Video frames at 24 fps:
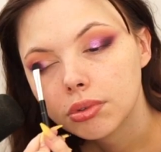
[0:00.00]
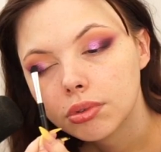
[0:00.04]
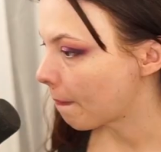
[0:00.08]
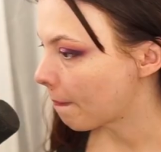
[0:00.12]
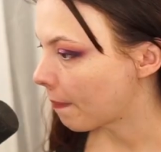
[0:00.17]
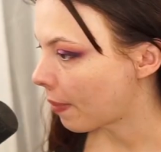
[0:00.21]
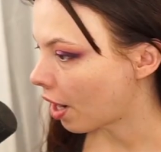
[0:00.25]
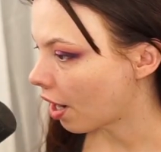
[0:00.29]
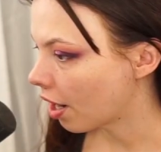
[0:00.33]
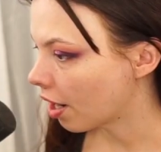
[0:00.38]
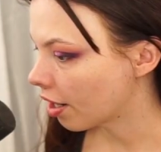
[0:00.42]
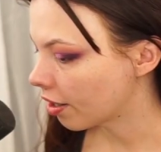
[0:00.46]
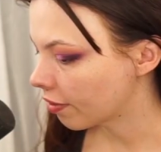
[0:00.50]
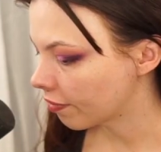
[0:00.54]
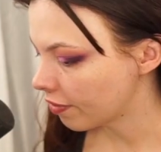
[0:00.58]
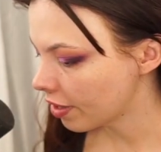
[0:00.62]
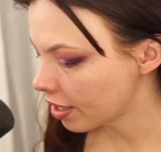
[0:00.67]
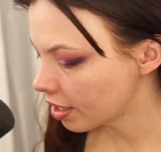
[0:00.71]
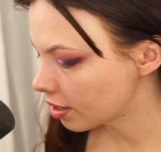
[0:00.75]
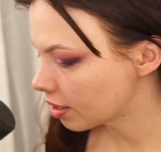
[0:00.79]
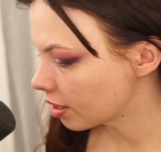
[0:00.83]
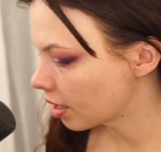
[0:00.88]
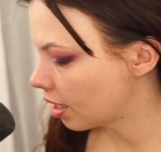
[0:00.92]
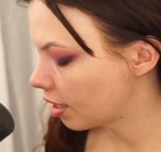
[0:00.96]

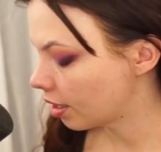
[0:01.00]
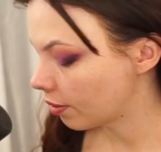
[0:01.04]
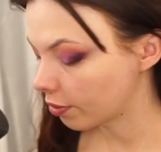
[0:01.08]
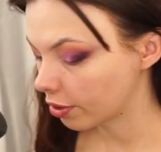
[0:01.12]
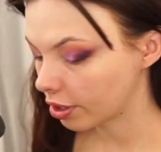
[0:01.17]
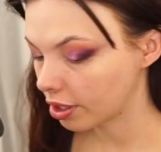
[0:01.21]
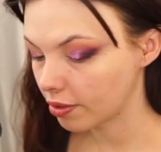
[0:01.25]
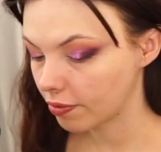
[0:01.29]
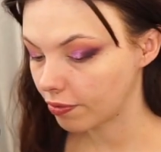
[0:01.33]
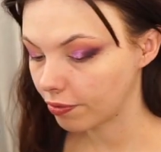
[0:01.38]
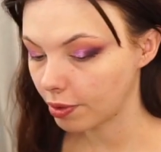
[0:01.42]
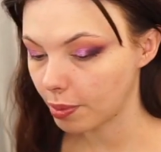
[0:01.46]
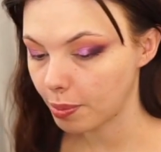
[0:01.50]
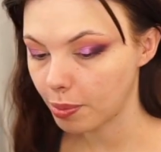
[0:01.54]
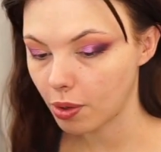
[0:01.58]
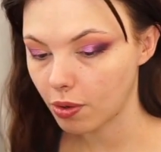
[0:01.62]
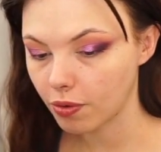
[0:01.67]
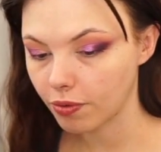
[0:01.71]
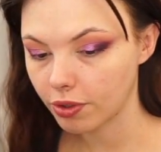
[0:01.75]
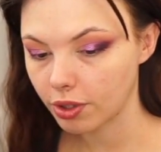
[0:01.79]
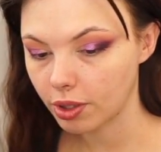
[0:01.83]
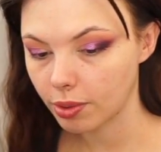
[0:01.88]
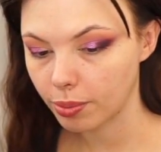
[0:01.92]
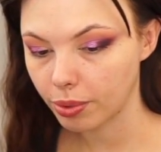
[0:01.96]
Perfect. And then we're gonna flip
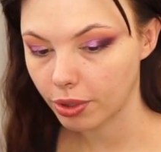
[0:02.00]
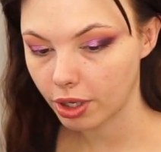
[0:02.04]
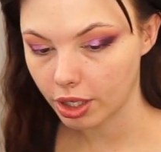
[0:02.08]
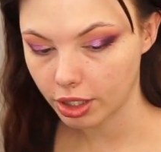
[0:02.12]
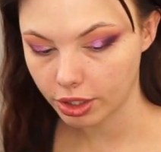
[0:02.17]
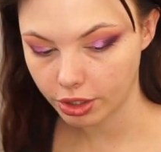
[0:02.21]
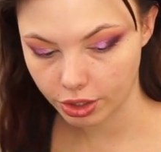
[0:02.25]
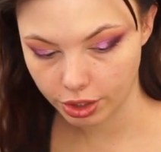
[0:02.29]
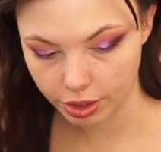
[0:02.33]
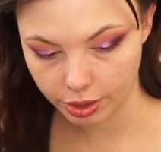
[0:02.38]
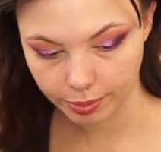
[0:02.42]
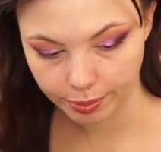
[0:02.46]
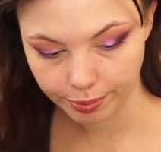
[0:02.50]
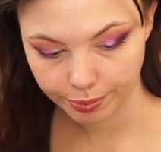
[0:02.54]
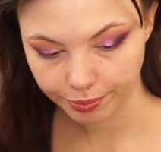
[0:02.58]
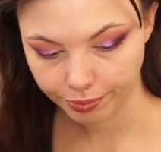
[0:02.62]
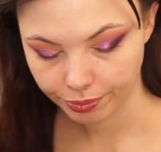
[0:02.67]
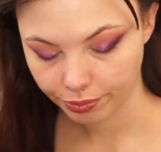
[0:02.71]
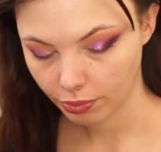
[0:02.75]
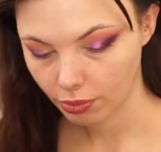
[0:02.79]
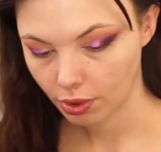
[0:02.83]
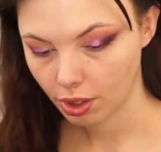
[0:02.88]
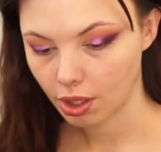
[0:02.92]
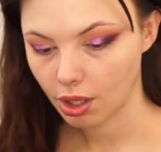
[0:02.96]
over the brush
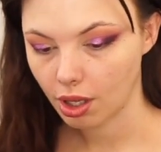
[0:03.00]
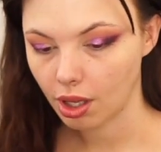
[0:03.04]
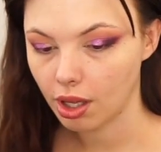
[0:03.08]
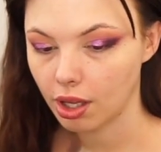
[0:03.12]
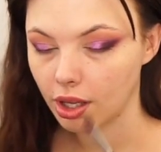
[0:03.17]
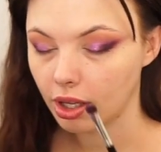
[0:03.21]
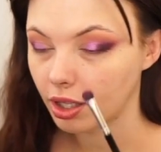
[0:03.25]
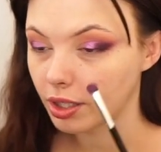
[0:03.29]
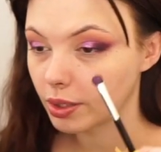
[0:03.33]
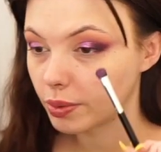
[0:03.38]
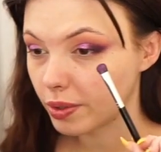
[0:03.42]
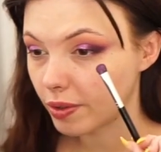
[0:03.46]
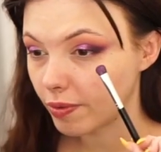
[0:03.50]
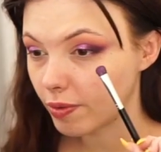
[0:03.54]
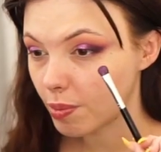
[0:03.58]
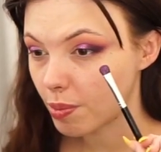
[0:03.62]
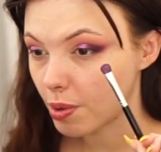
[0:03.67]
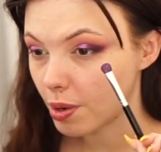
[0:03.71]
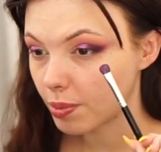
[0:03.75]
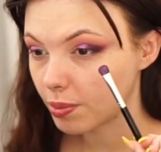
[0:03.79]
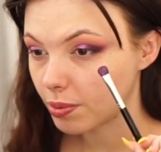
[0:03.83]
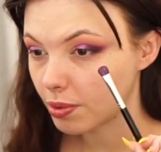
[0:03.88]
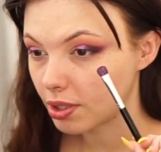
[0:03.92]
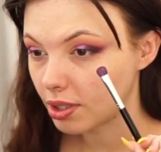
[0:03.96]
because we have the
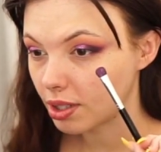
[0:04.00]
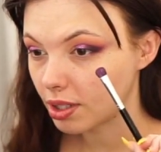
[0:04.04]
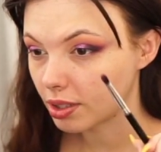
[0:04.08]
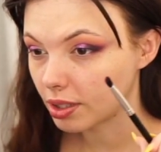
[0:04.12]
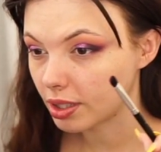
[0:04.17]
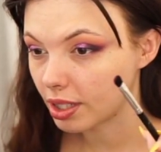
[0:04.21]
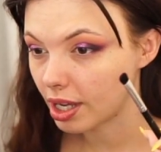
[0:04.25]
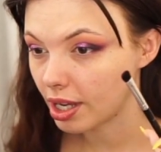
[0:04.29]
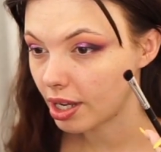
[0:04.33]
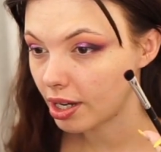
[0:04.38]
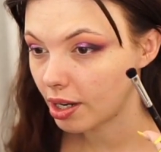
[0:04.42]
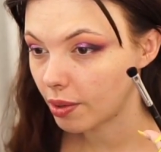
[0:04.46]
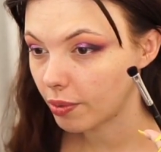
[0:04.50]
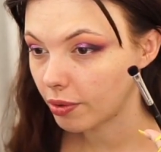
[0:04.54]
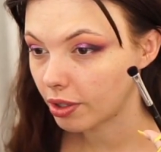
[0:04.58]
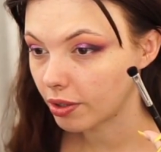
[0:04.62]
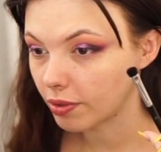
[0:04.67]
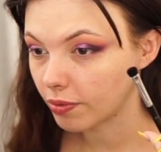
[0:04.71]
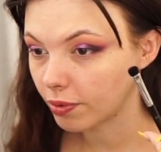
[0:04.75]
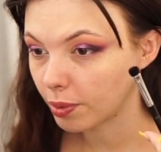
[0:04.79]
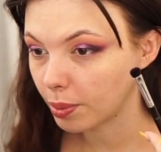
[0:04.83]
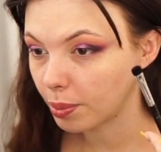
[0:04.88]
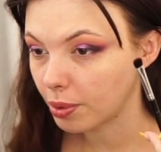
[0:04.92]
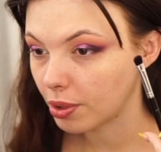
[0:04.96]
purple on this side. Now we're
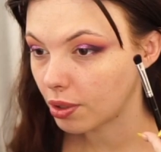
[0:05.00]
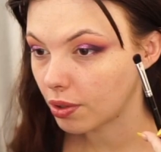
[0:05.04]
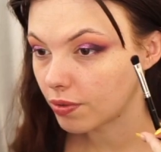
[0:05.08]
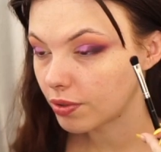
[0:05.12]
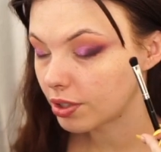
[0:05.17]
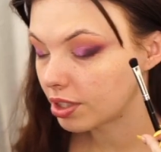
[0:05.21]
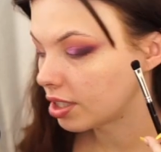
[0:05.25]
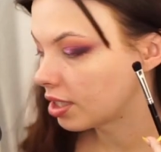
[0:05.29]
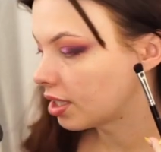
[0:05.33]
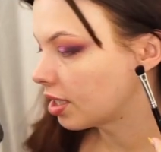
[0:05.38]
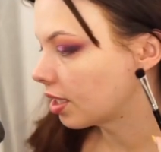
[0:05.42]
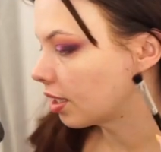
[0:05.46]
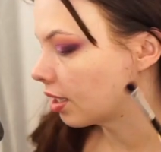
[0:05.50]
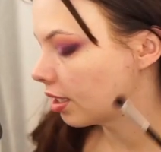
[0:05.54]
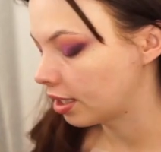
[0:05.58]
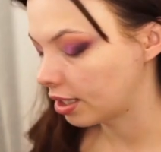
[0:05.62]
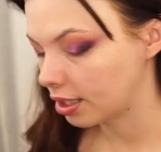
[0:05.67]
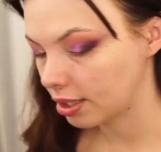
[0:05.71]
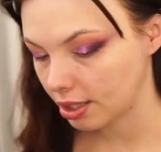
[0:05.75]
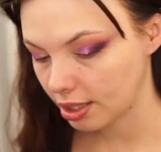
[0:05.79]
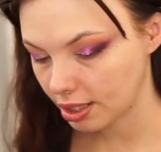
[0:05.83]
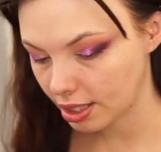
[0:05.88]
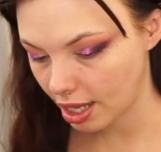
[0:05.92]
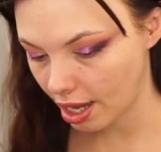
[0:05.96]
gonna flip it over to the
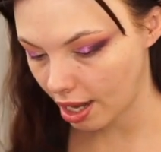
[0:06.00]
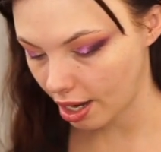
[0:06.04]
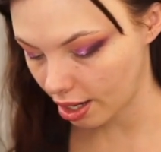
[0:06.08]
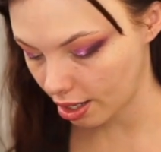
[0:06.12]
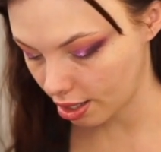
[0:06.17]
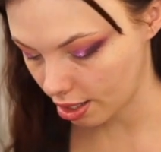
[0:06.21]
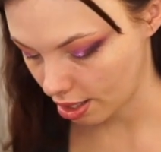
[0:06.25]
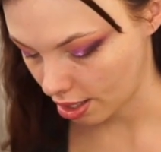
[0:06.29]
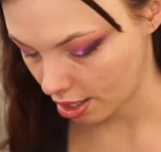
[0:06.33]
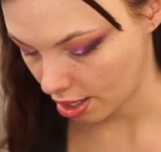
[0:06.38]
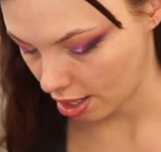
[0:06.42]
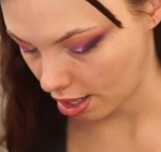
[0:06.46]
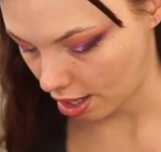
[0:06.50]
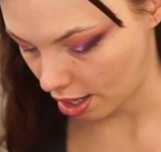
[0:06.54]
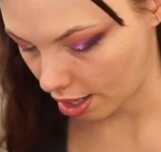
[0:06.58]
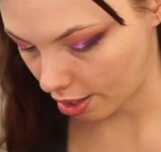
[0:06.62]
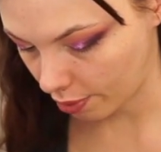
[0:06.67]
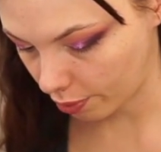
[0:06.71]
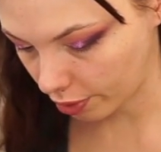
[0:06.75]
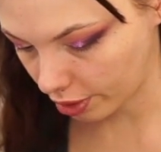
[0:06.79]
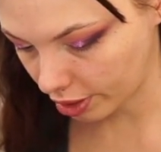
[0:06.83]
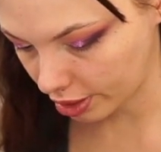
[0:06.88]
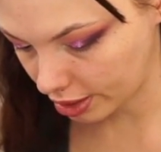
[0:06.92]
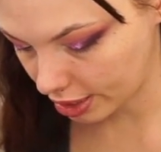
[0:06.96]
clean side.
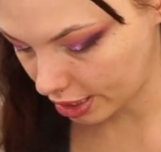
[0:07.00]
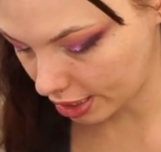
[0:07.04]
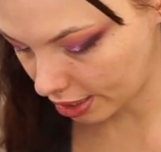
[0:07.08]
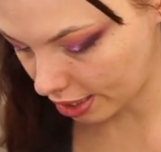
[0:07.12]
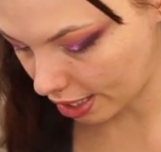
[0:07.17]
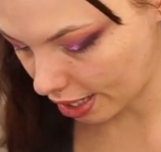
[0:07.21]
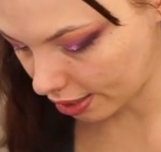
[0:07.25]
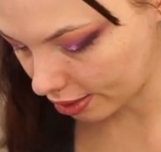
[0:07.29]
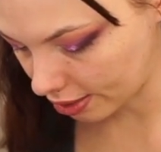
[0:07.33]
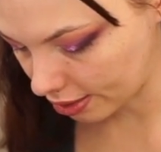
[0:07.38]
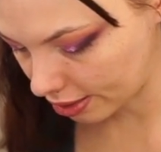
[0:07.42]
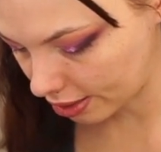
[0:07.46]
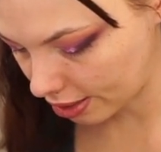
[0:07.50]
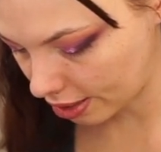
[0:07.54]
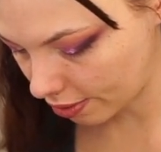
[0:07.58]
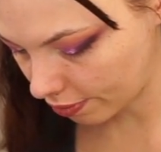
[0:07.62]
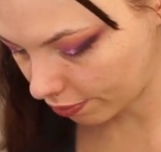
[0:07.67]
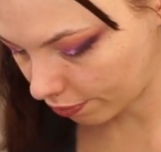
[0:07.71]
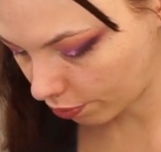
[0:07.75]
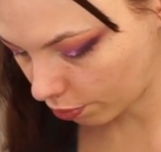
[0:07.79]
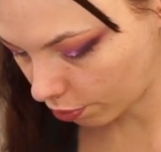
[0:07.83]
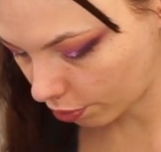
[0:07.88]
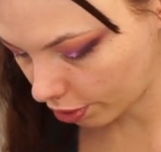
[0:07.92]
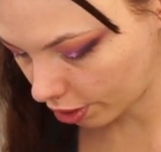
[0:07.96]
And we're gonna take that
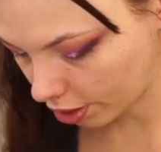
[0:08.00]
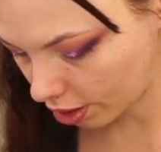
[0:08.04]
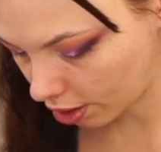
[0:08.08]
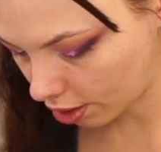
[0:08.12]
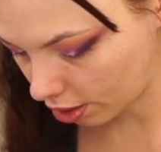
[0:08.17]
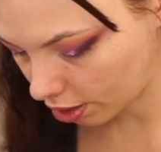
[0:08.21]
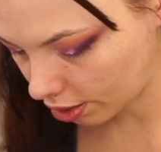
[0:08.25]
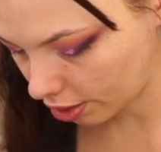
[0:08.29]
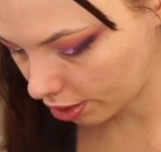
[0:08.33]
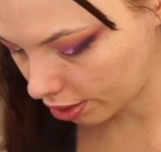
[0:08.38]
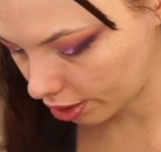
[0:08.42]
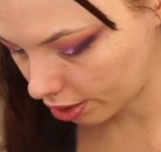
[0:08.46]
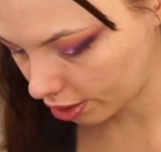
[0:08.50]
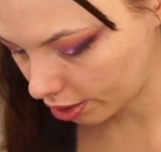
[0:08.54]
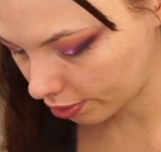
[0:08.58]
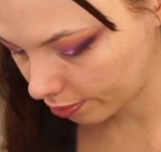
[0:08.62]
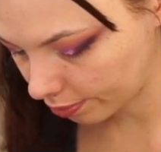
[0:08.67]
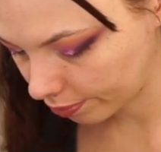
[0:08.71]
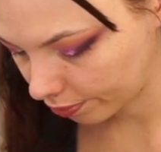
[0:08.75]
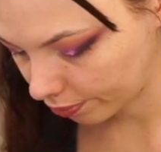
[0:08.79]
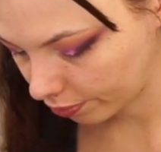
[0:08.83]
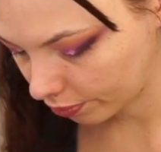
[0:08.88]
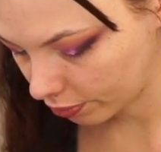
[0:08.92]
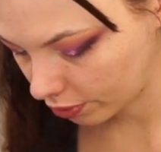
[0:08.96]
C4 color.
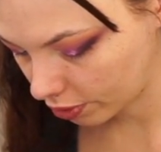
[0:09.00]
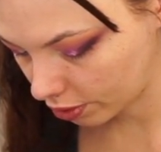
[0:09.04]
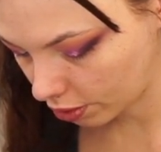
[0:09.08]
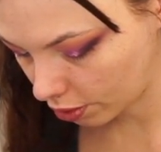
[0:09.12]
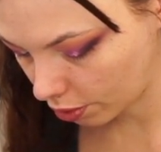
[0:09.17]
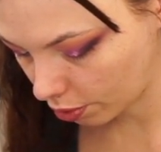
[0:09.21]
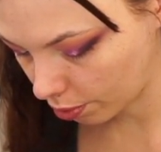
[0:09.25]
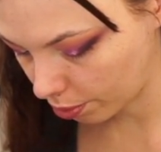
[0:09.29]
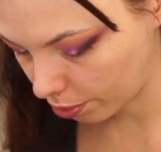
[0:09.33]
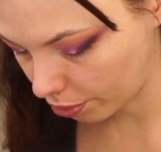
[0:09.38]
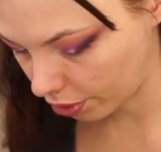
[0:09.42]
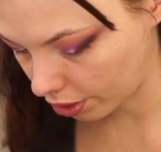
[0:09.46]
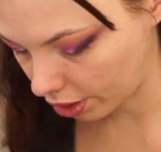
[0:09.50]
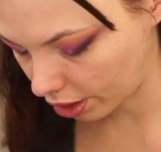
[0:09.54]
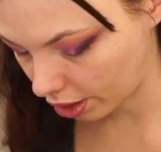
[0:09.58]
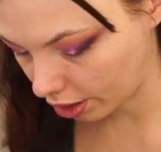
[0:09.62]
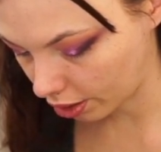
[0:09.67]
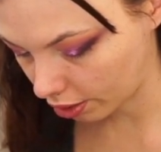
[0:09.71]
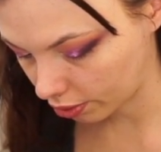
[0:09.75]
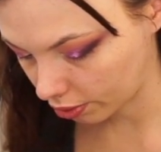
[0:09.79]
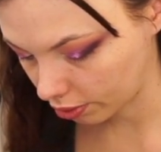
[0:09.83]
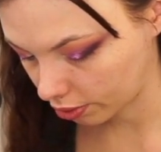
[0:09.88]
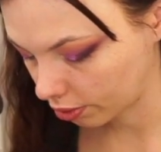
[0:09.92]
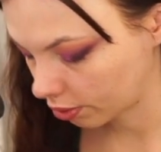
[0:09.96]
So
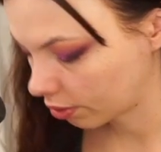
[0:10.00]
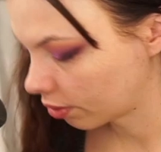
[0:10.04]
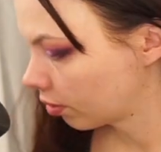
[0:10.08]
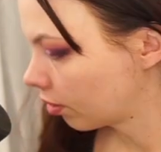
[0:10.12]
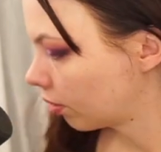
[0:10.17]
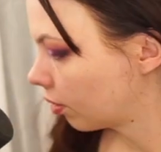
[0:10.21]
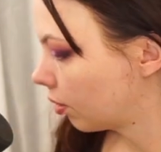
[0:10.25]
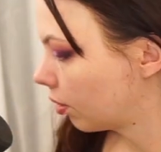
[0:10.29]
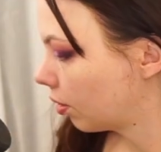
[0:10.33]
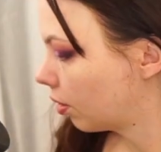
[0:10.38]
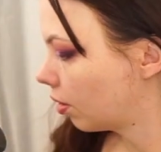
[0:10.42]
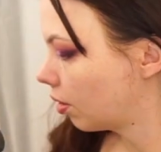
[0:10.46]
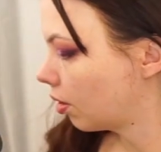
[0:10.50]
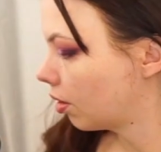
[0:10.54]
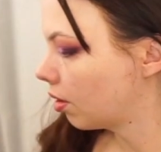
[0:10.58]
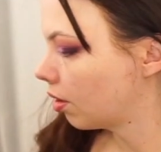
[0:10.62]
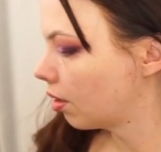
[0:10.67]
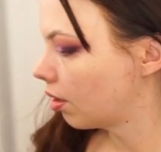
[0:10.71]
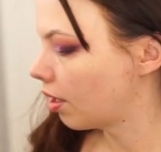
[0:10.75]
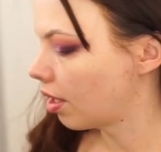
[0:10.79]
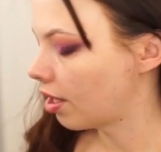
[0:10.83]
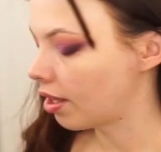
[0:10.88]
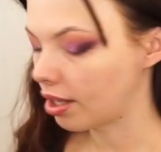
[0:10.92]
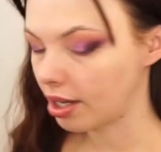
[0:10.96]
pretty.
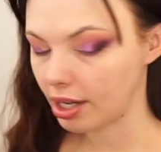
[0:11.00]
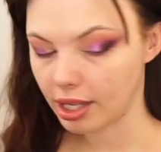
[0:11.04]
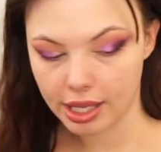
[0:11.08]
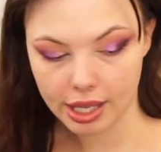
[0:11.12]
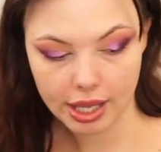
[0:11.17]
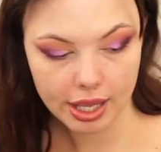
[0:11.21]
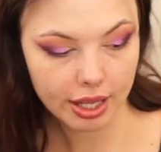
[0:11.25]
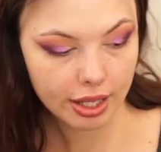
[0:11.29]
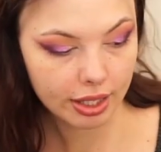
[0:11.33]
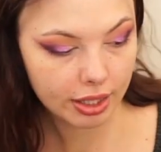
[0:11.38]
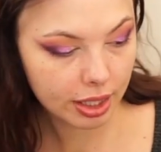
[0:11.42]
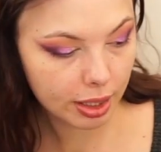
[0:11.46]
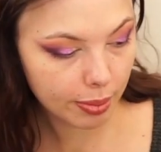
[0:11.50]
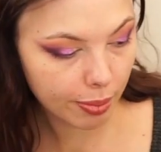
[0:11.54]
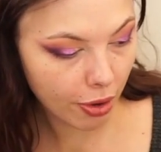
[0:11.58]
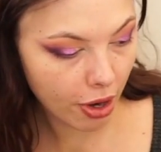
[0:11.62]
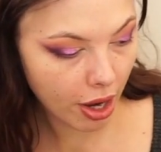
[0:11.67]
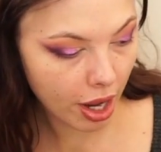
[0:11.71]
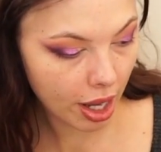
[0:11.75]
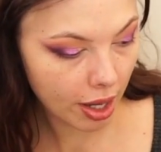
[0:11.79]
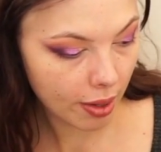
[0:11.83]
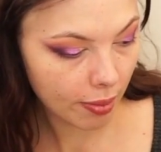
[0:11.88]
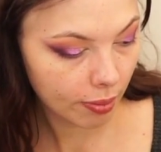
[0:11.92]
And then again, spray.